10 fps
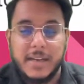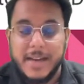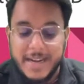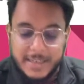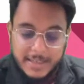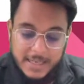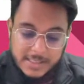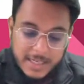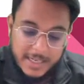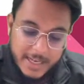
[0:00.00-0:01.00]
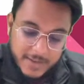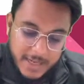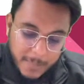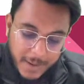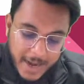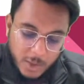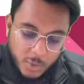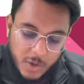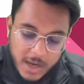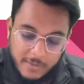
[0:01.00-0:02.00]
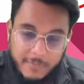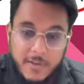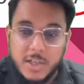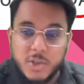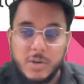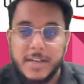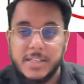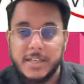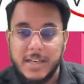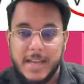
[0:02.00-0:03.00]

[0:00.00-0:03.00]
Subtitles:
it doesn't even apply to virtual digital